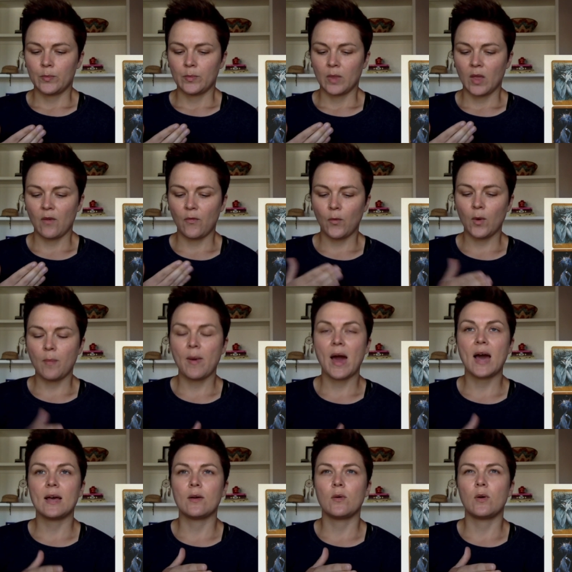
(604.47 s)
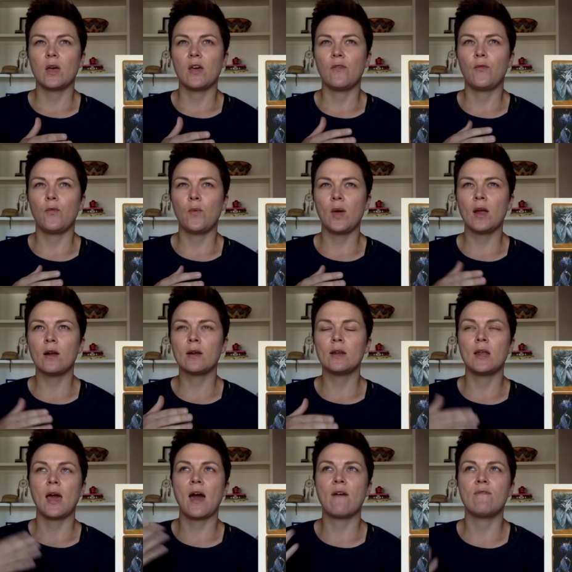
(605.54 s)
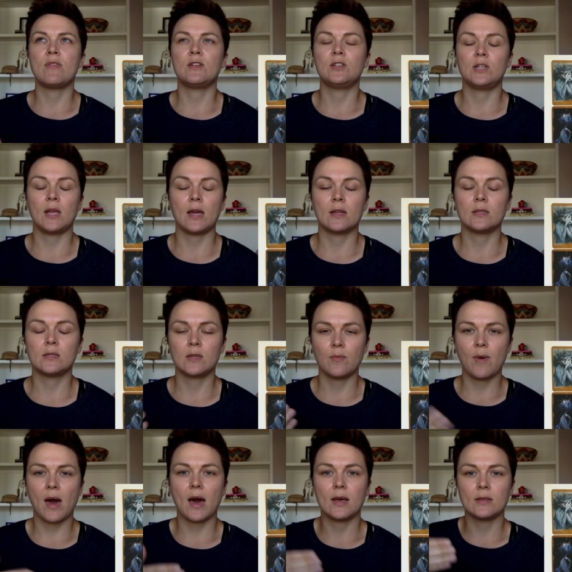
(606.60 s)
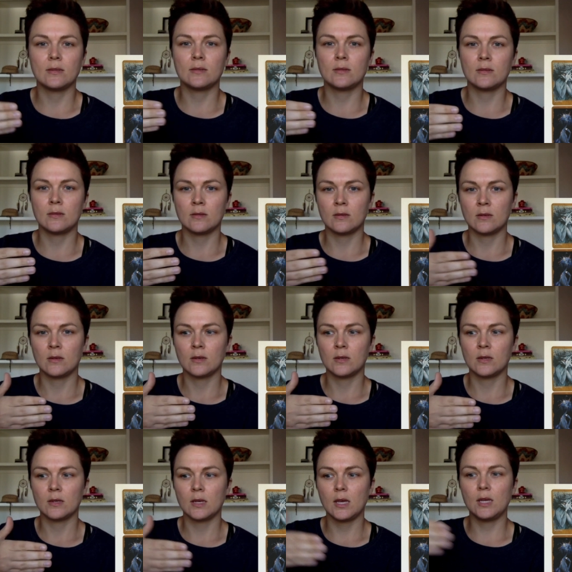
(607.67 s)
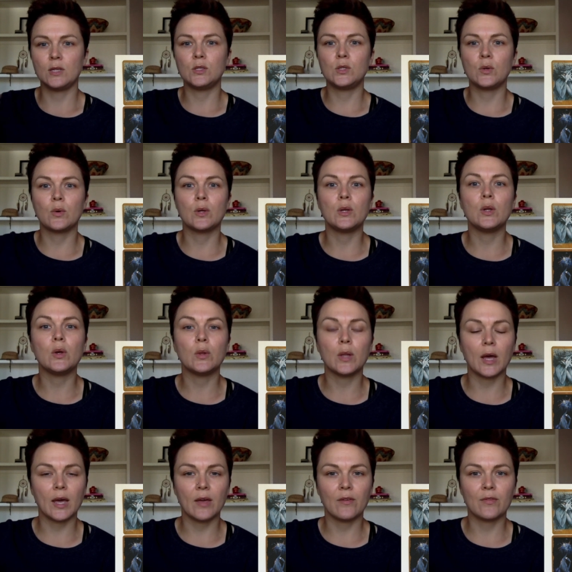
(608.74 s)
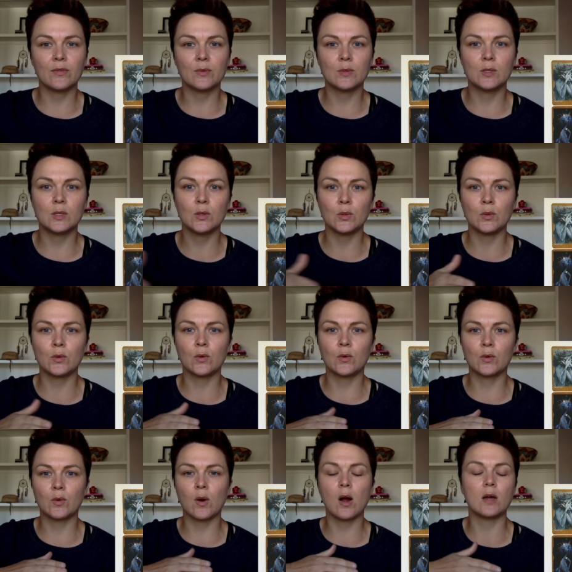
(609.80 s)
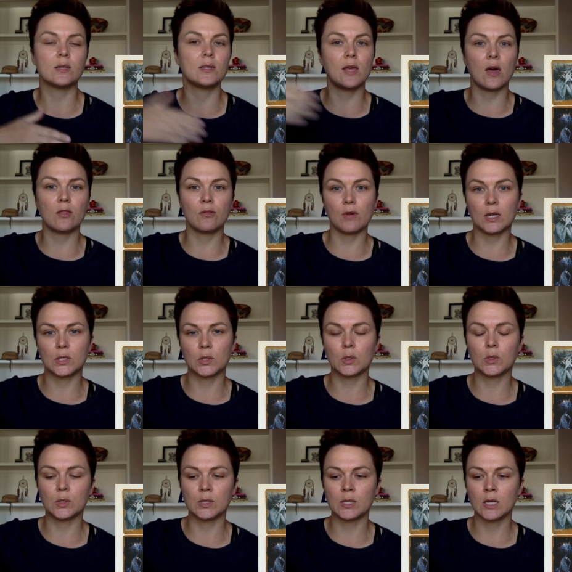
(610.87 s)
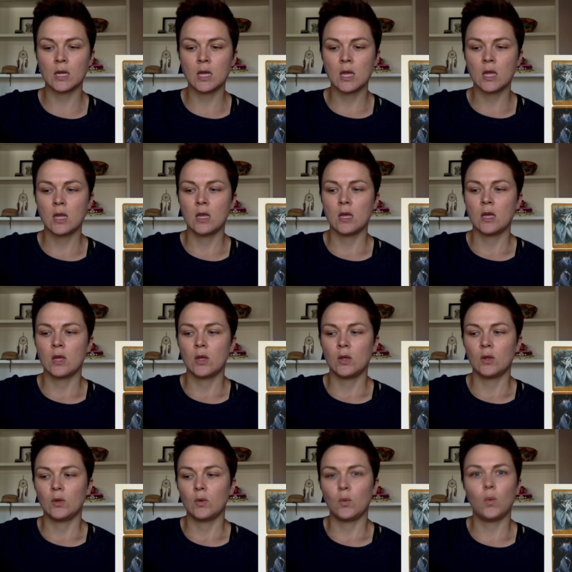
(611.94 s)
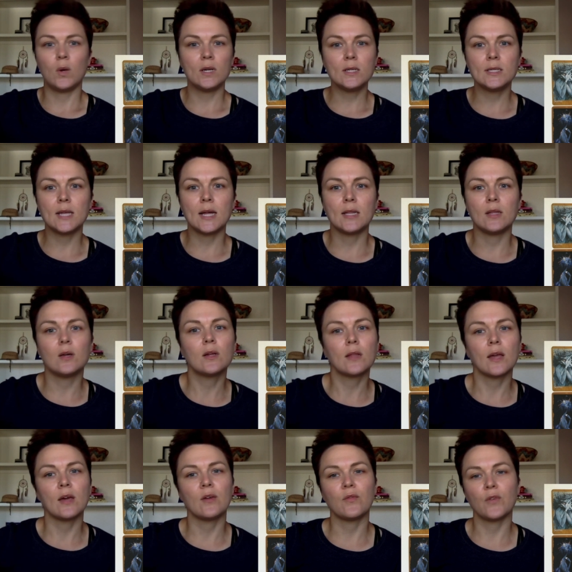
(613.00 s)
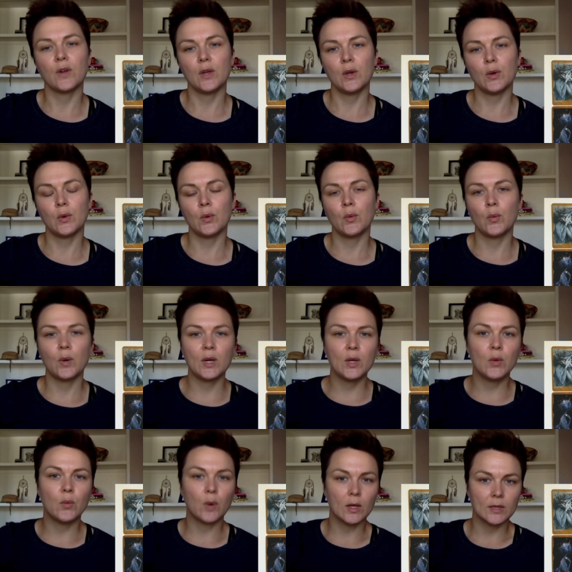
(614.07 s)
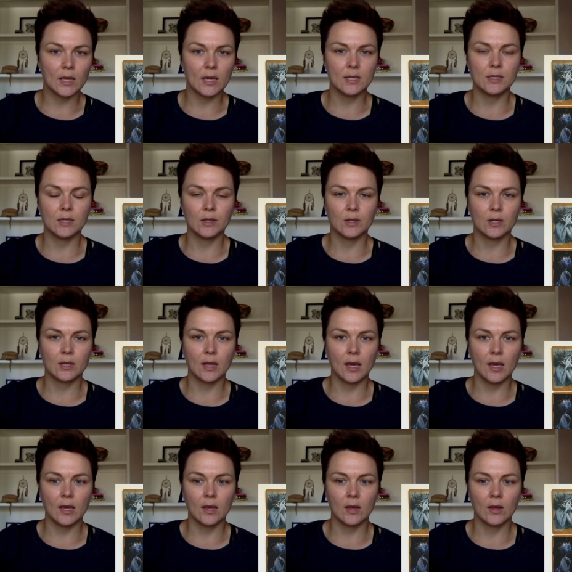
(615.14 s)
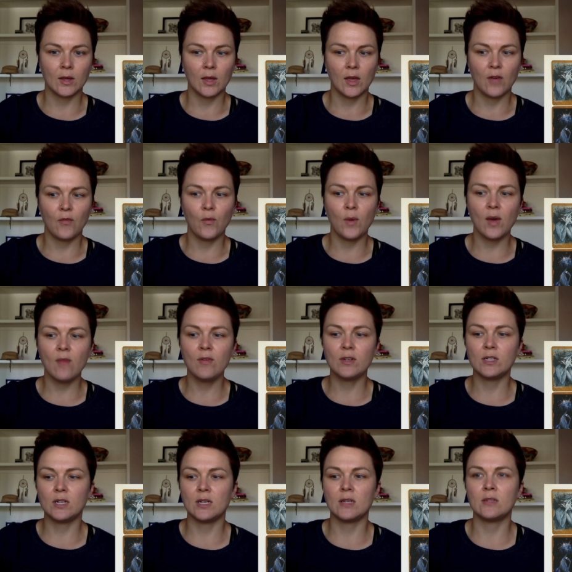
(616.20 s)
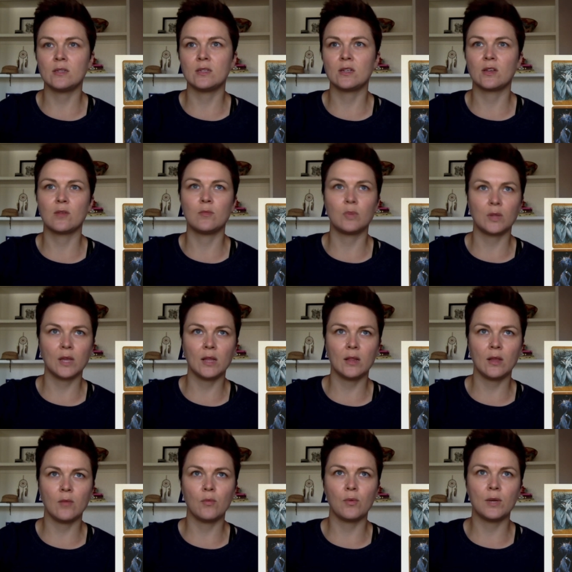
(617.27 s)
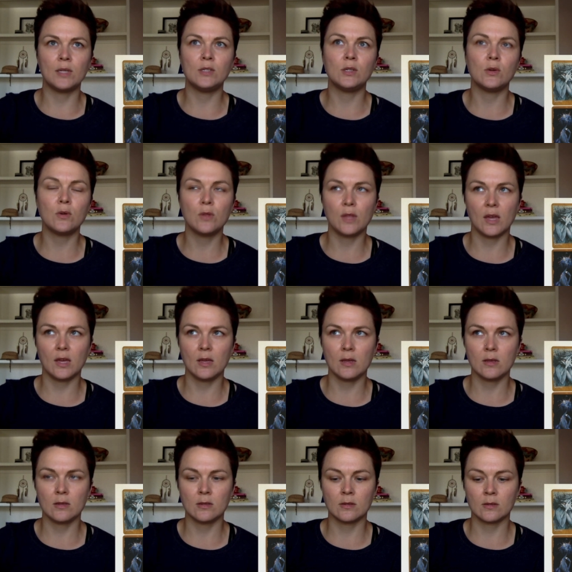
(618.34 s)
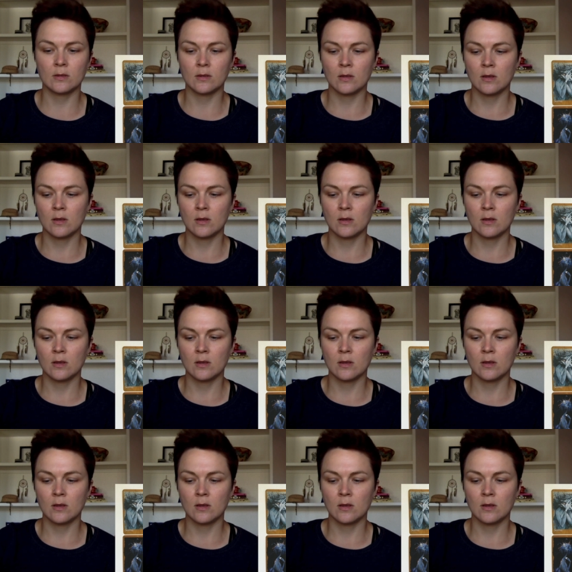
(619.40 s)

if we are going to have the chance to pass into a new life, to cross that threshold, what does that look like for you? What do you want that to look like? If we have a chance to completely redo things,